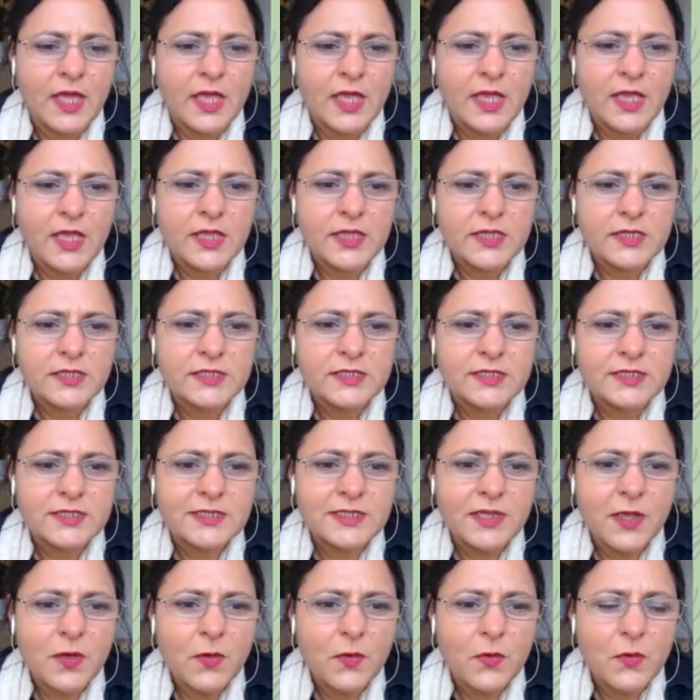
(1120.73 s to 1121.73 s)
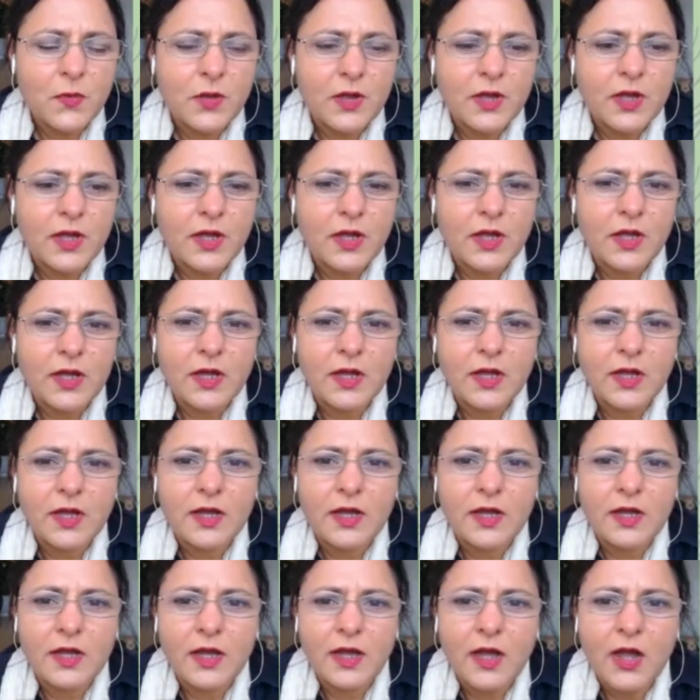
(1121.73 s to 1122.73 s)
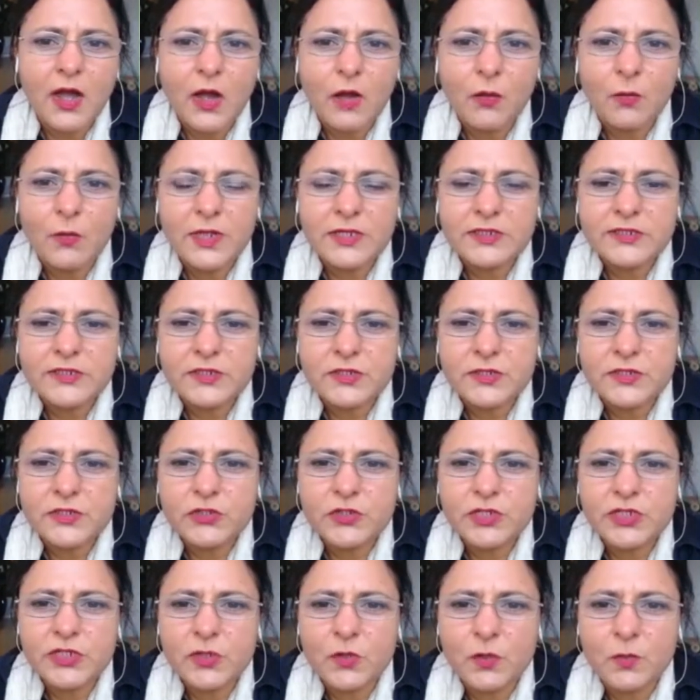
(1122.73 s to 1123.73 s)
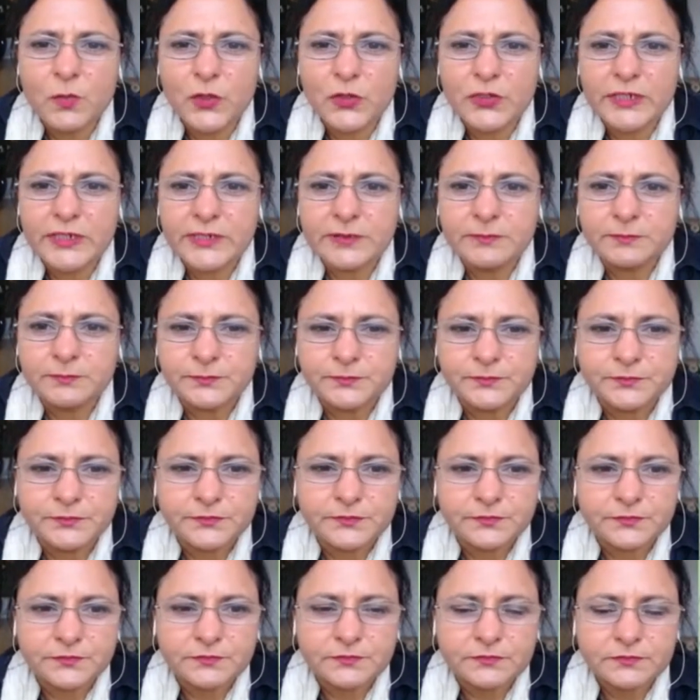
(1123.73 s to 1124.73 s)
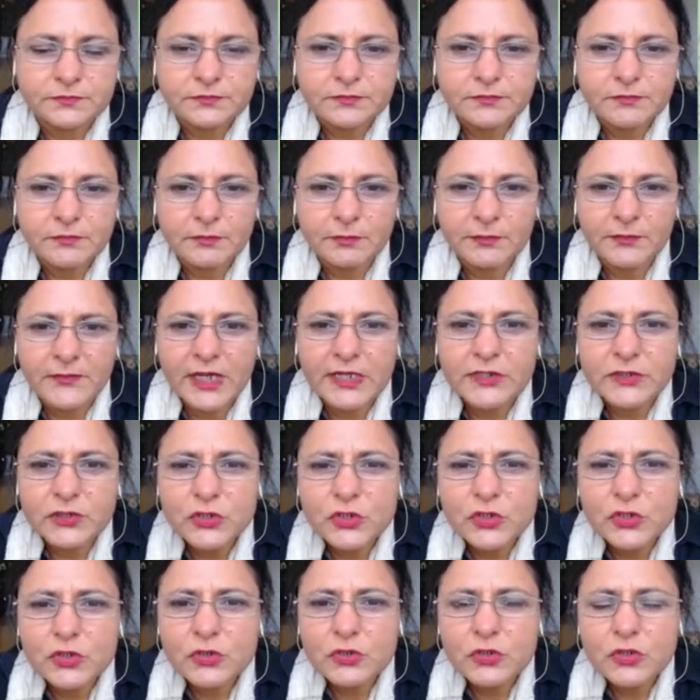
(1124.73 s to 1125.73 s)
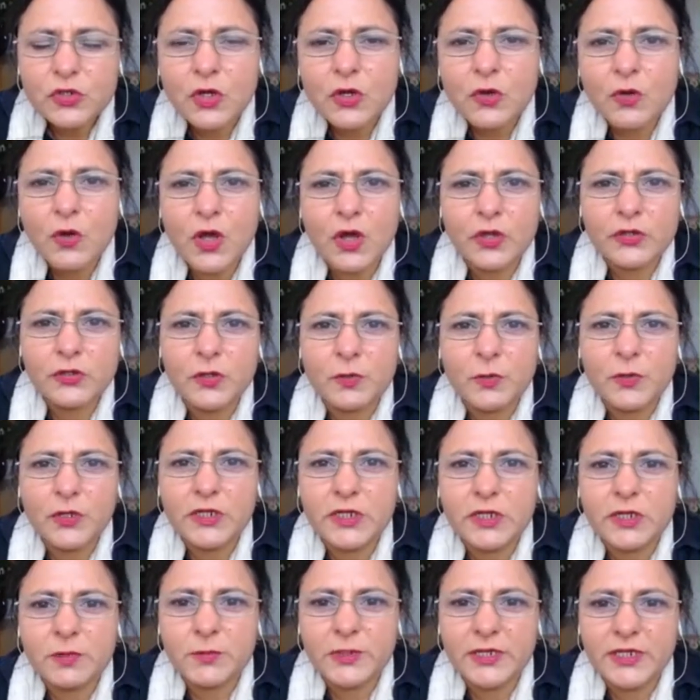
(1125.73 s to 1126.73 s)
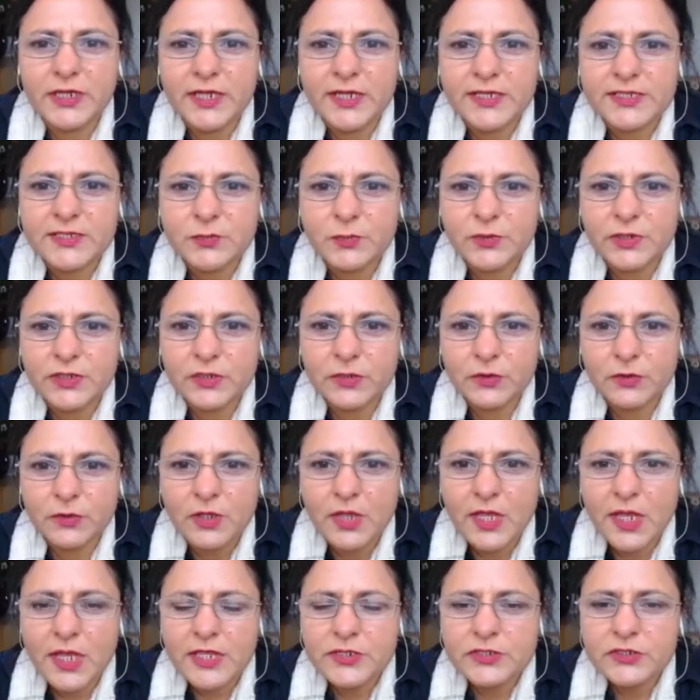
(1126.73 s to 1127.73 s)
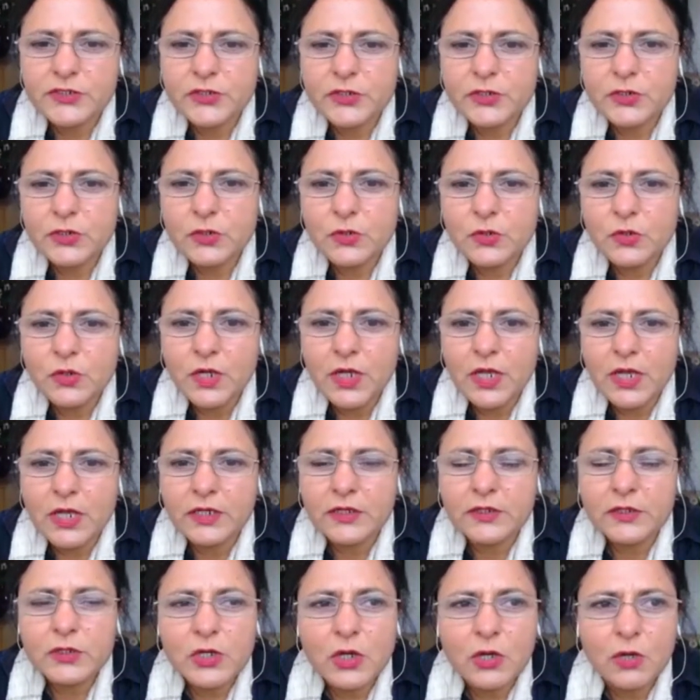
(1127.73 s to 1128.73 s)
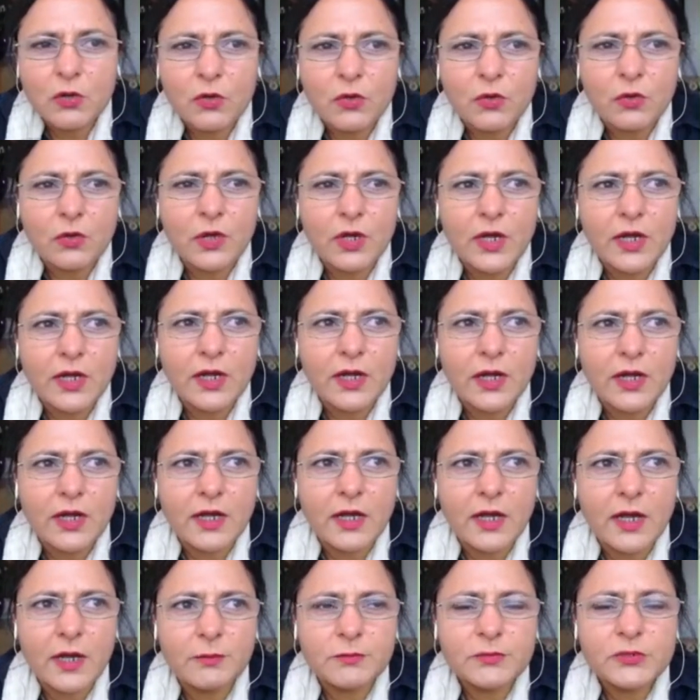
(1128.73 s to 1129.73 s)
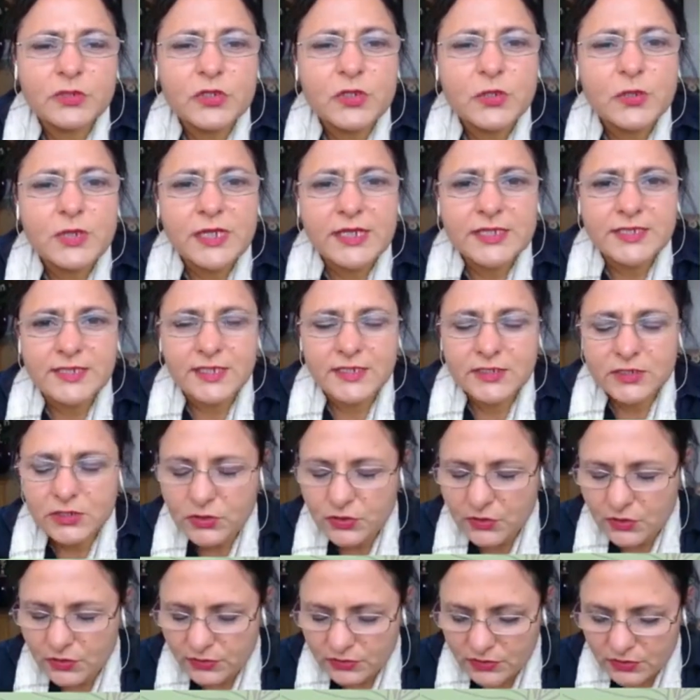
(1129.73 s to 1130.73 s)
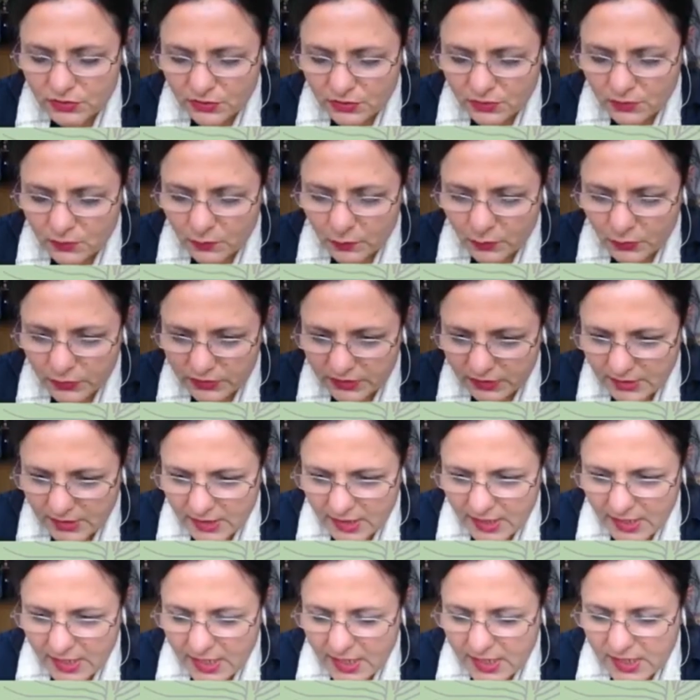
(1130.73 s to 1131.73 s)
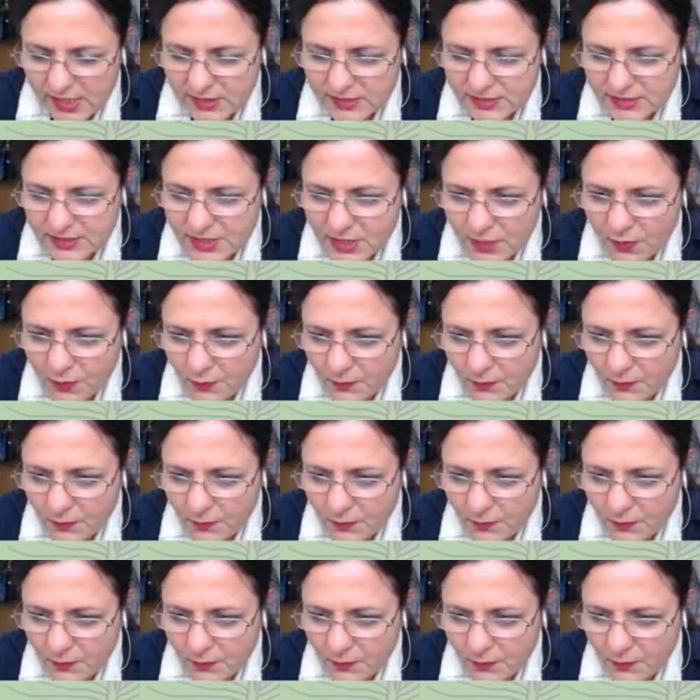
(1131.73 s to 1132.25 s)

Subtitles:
so how well do you treat your body? And do you know how your body communicates with you? Do you know, do you listen to your body? So